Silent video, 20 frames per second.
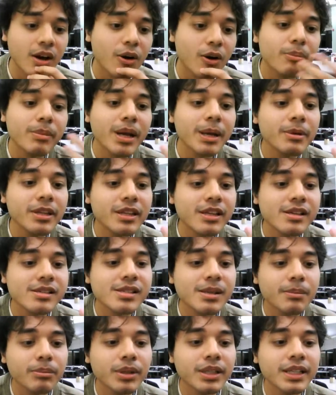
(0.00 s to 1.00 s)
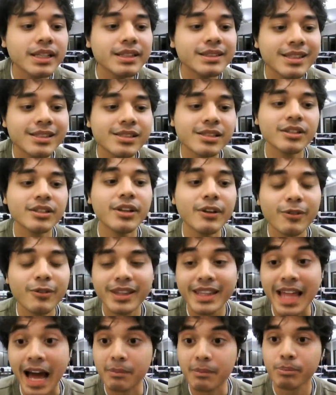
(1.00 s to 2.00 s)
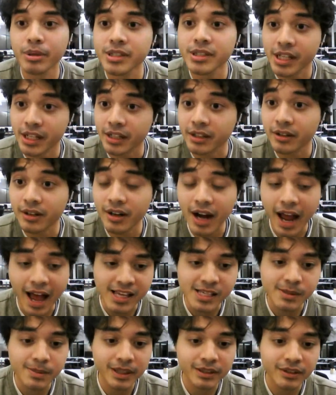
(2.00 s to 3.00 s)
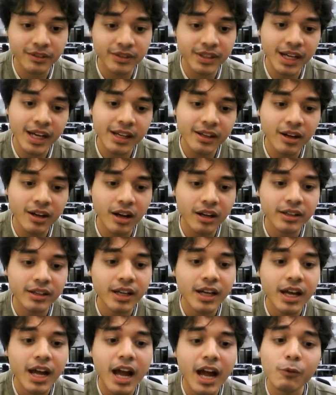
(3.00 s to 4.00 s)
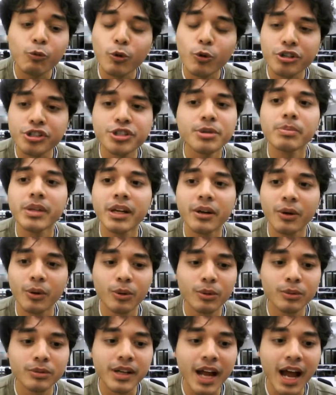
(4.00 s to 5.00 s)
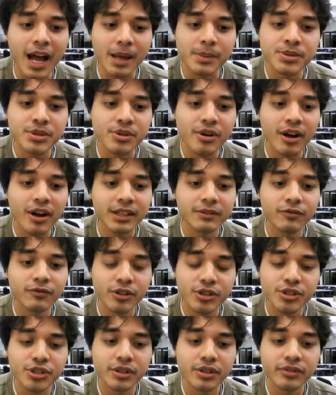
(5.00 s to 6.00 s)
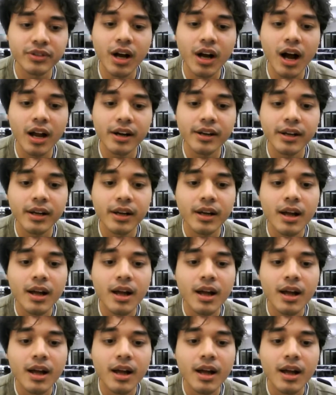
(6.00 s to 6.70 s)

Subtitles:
Or maybe they simply disagree with that particular aspect of the icon and worship their own abstract version of God.